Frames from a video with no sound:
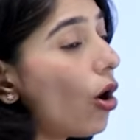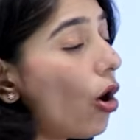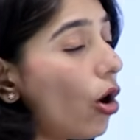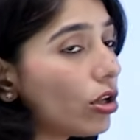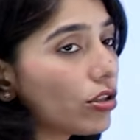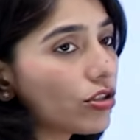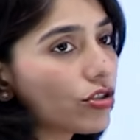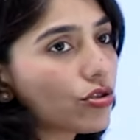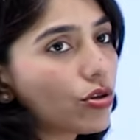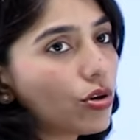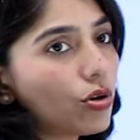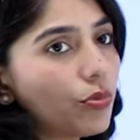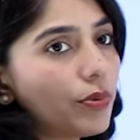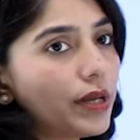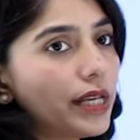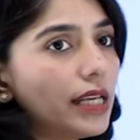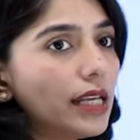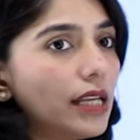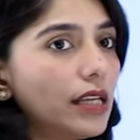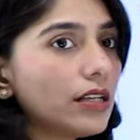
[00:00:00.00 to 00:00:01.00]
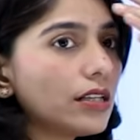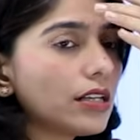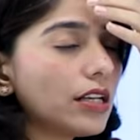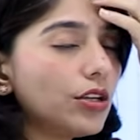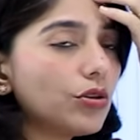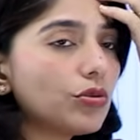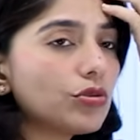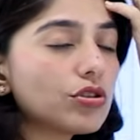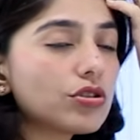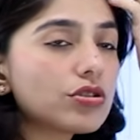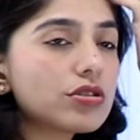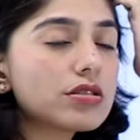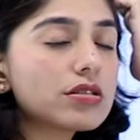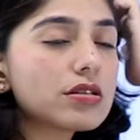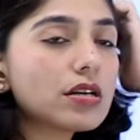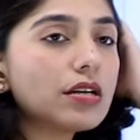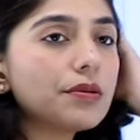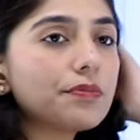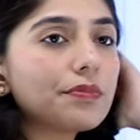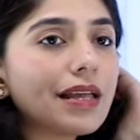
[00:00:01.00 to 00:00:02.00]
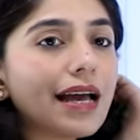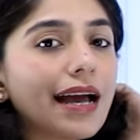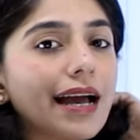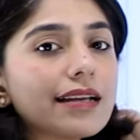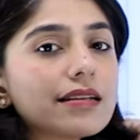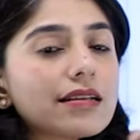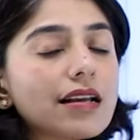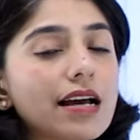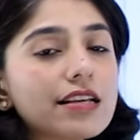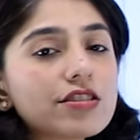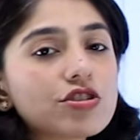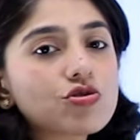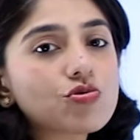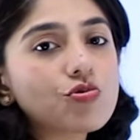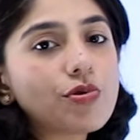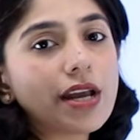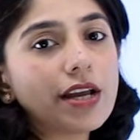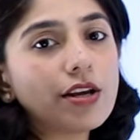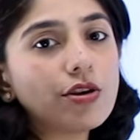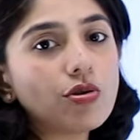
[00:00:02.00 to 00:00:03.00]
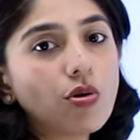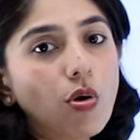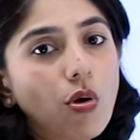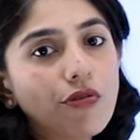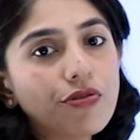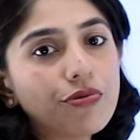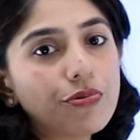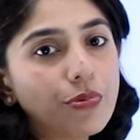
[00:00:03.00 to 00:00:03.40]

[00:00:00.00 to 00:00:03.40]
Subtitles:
Also, we include term that as drain of